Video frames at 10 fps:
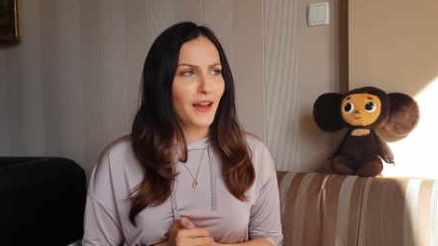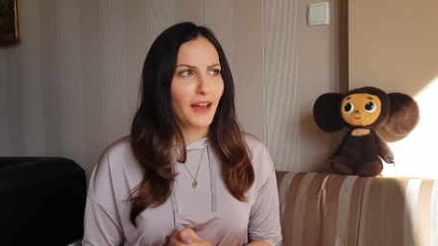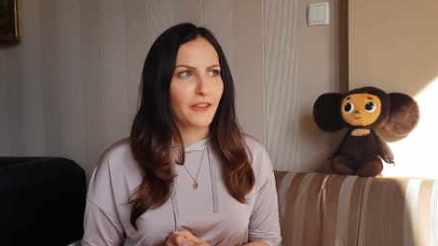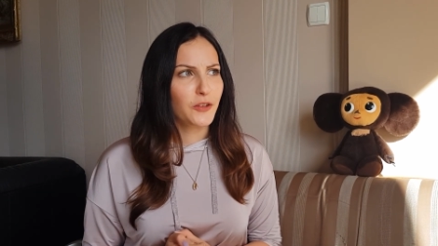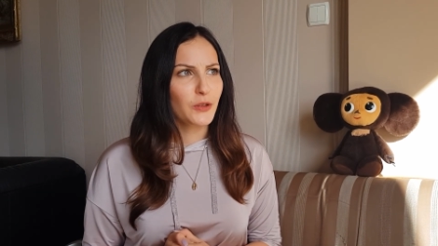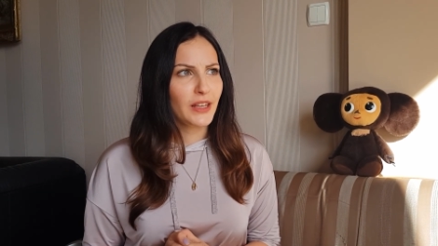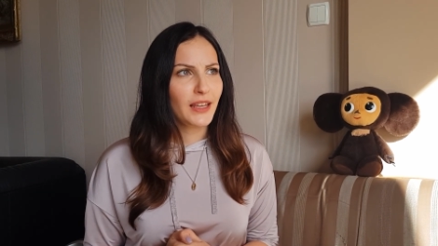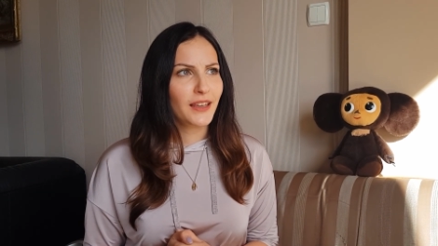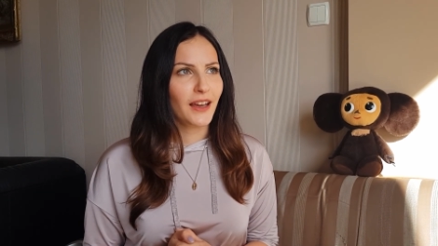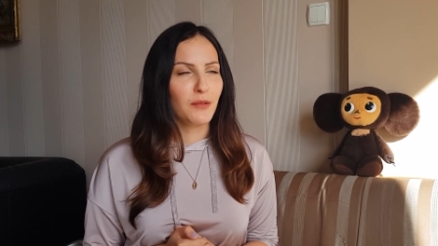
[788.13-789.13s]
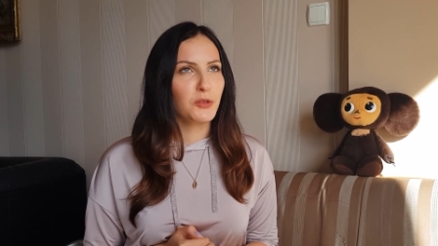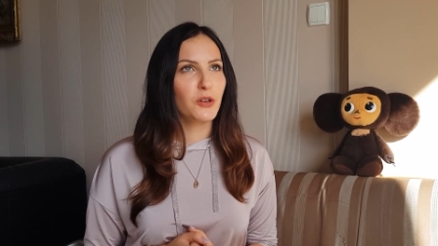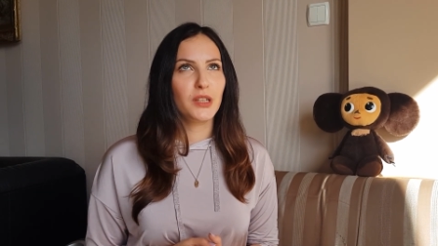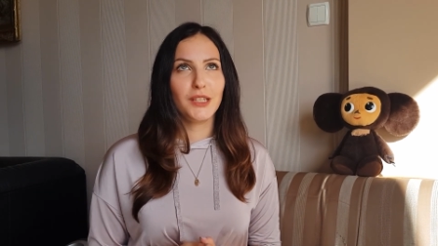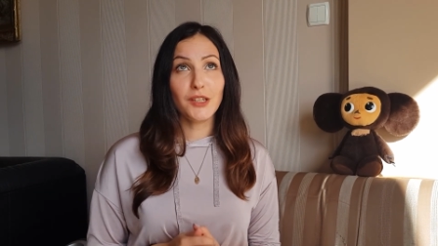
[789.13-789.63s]
I feel like I'm
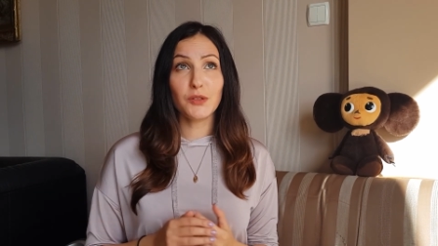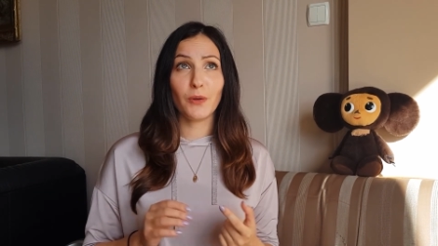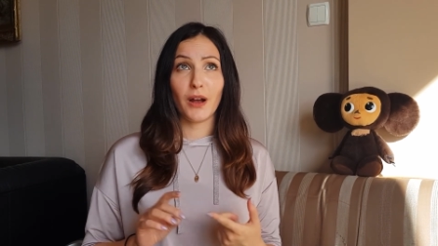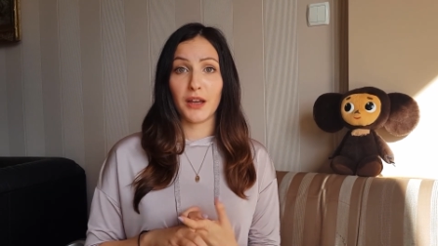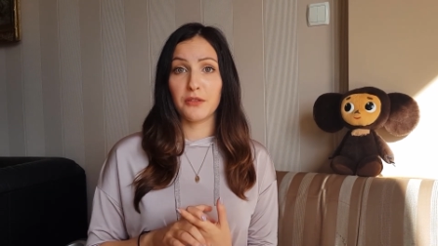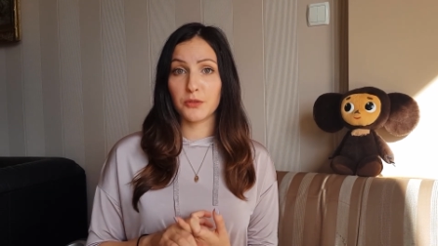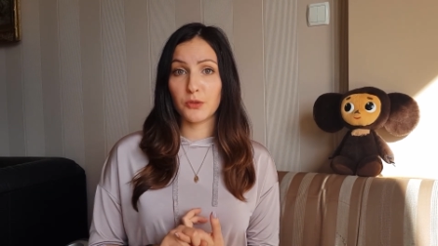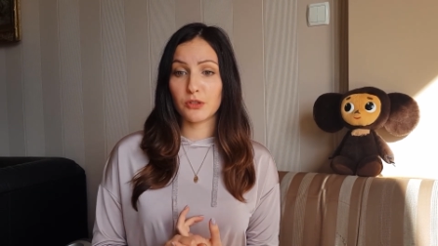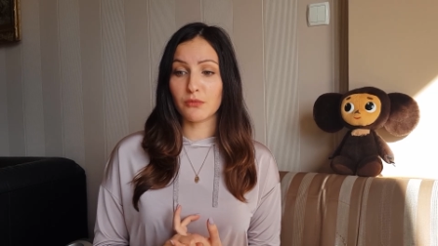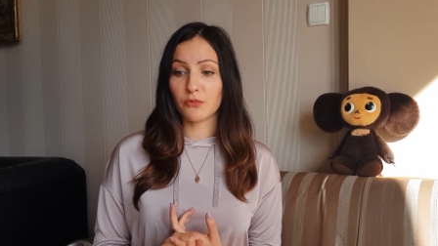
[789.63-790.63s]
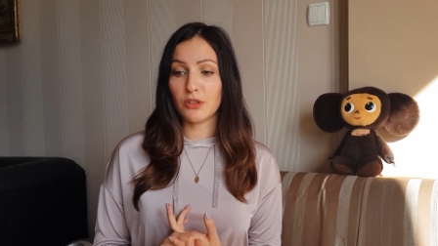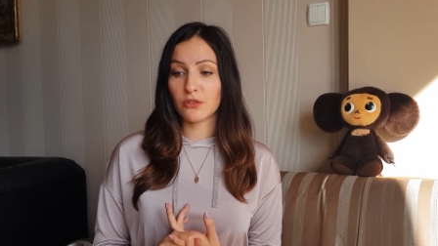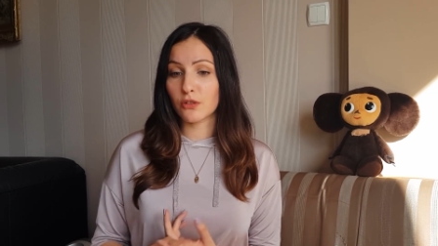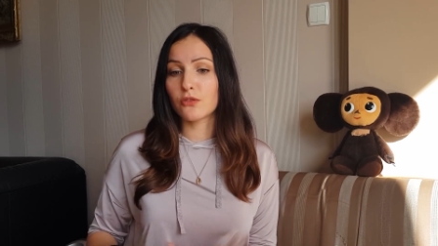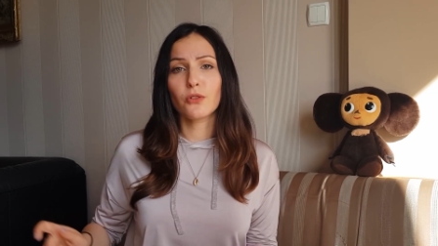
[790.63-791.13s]
gonna need to either do some
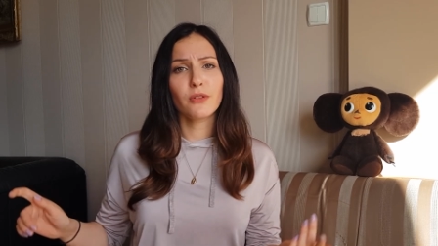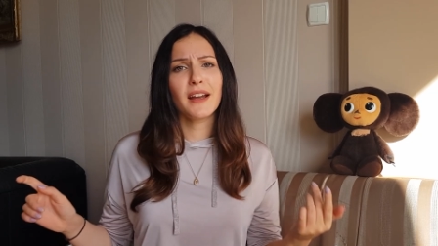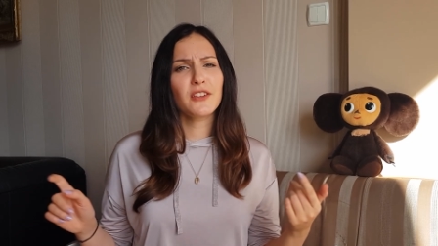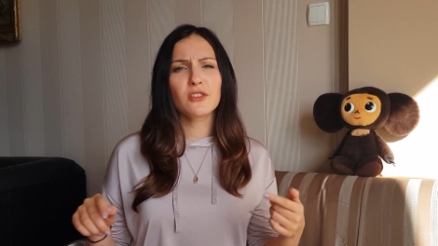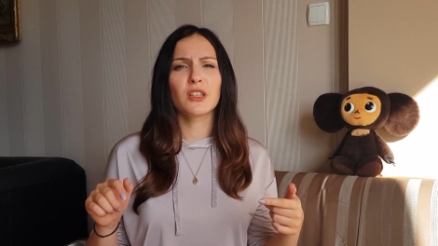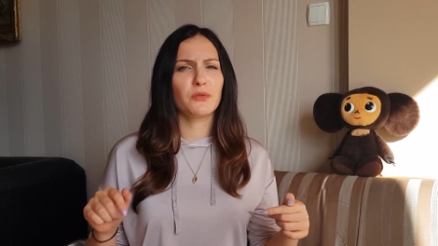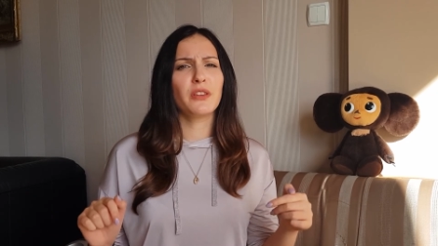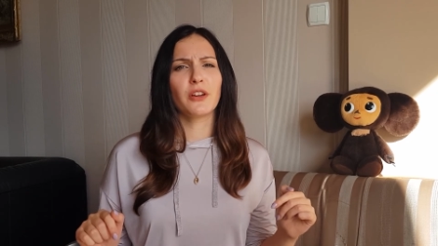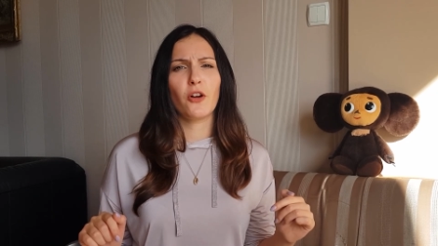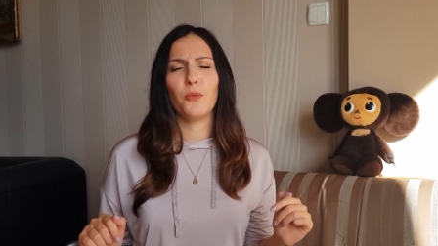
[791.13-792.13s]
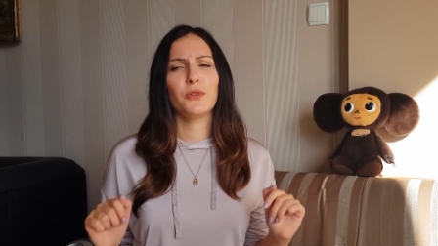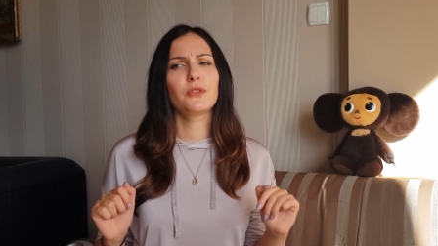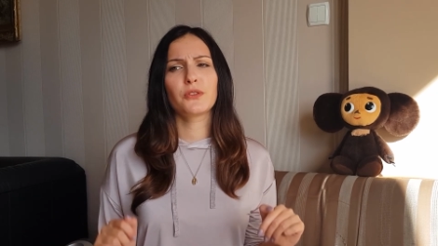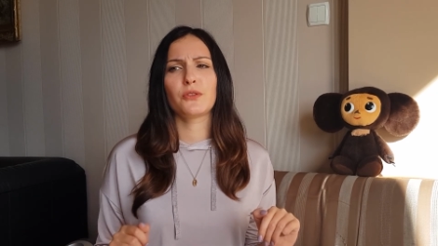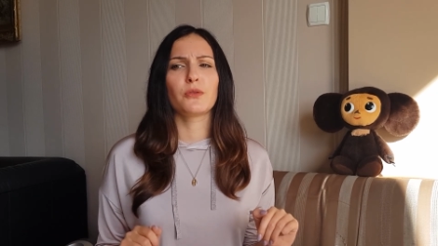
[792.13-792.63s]
research or actually read the
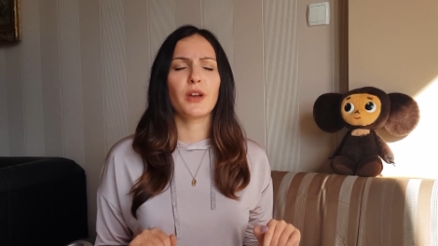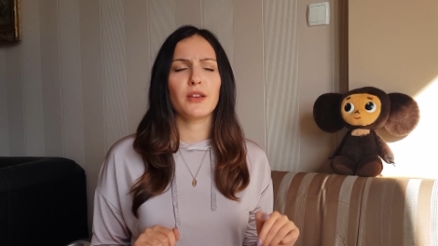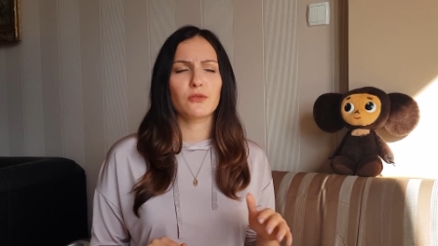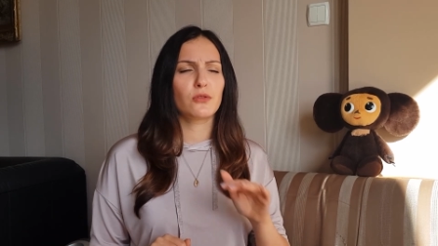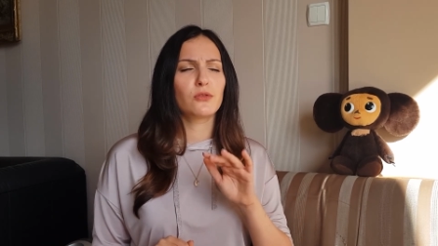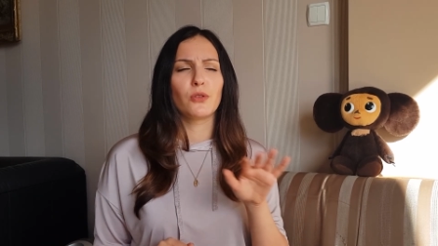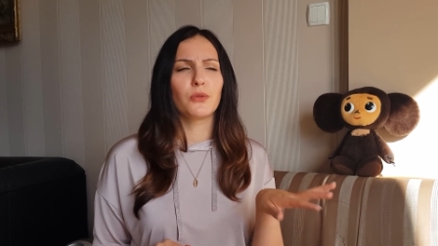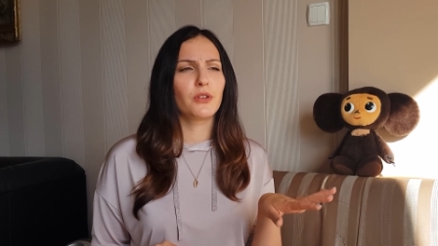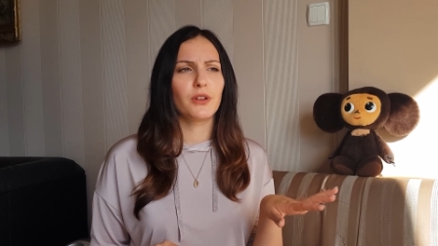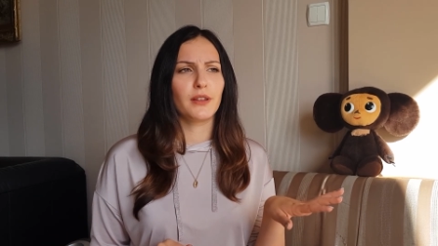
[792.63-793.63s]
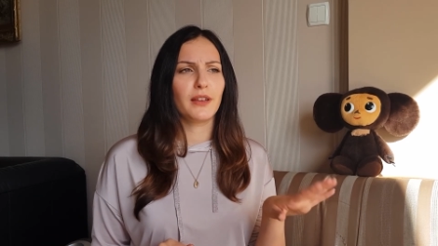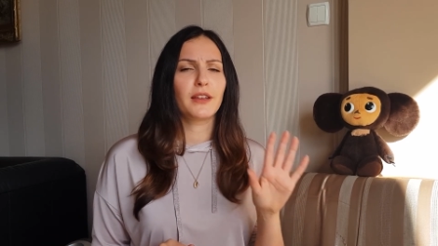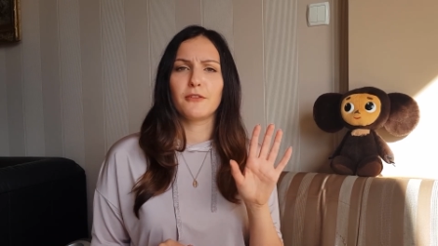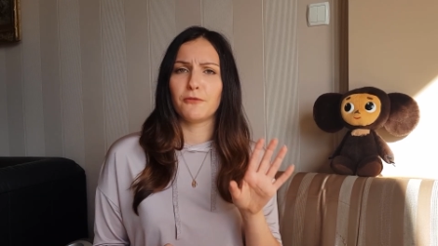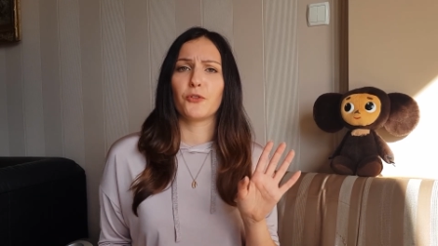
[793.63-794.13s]
comments, because you guys are so good at
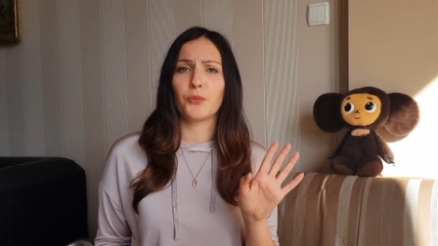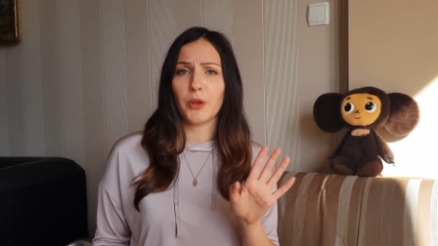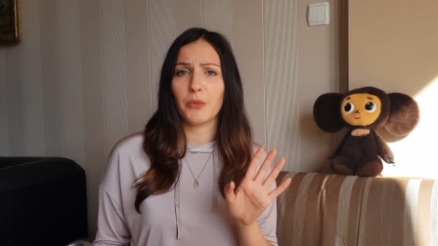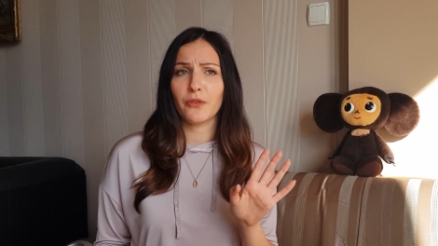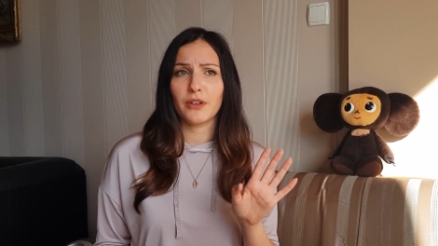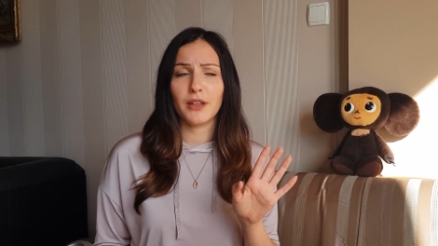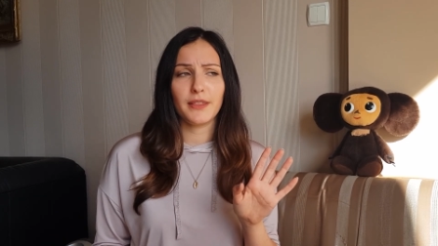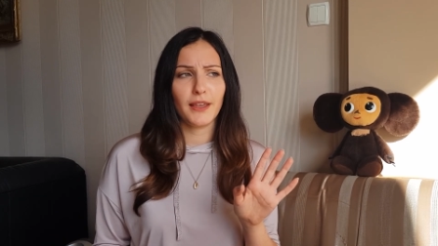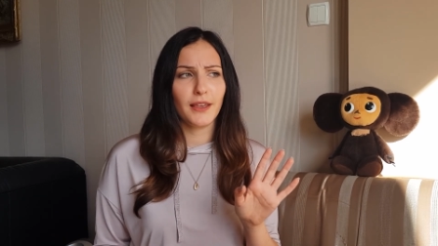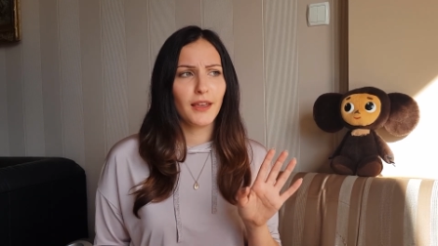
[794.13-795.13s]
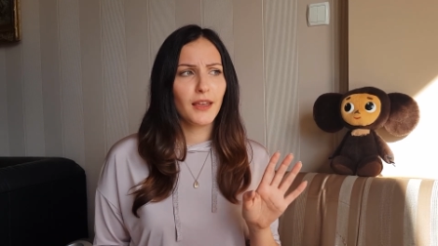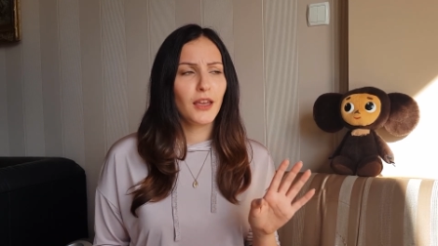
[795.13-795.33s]
like informing me of anything.